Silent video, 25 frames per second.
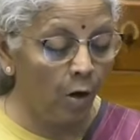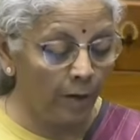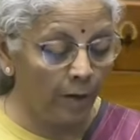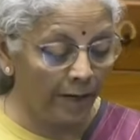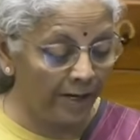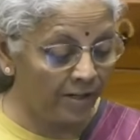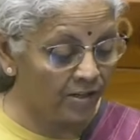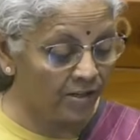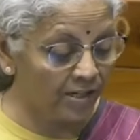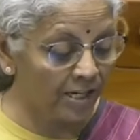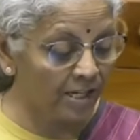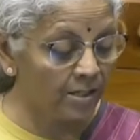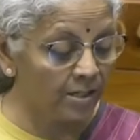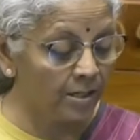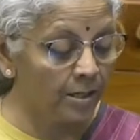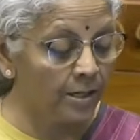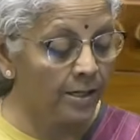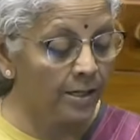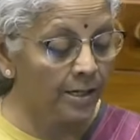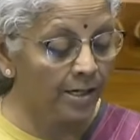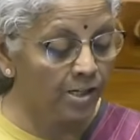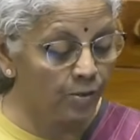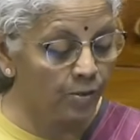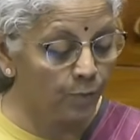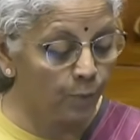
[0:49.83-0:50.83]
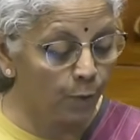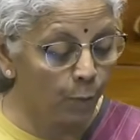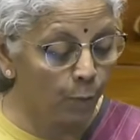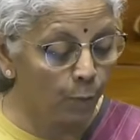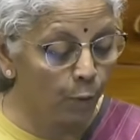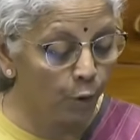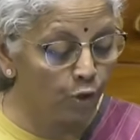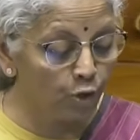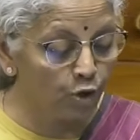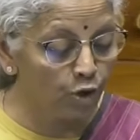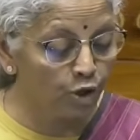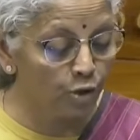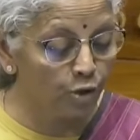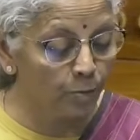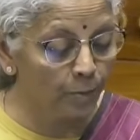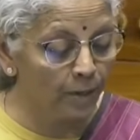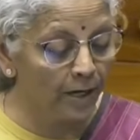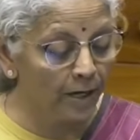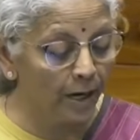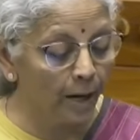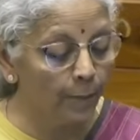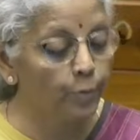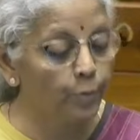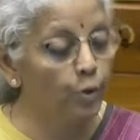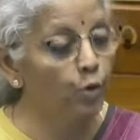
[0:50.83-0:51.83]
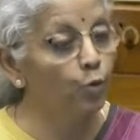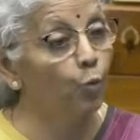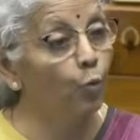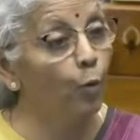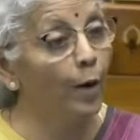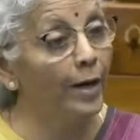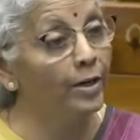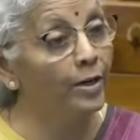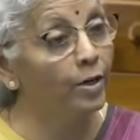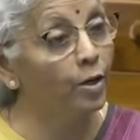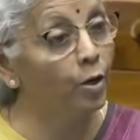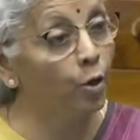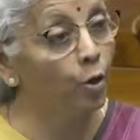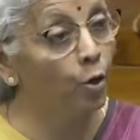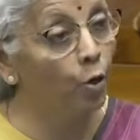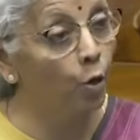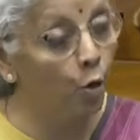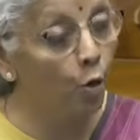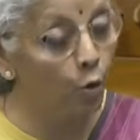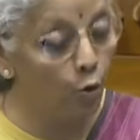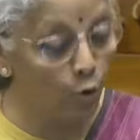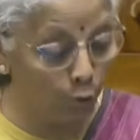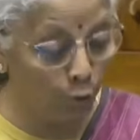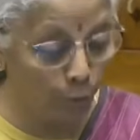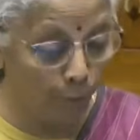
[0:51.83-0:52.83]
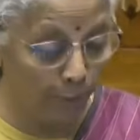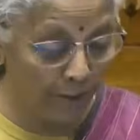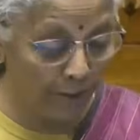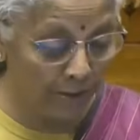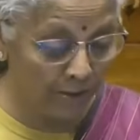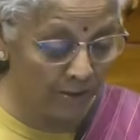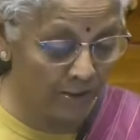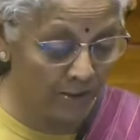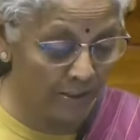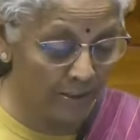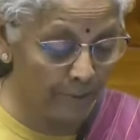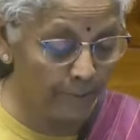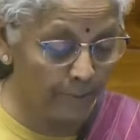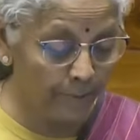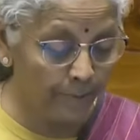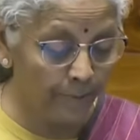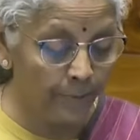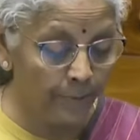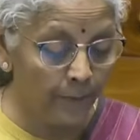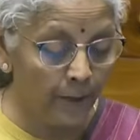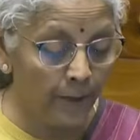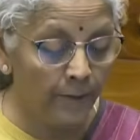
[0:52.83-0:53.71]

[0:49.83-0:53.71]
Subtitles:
or asset is proposed to be up to 1 crore rupees.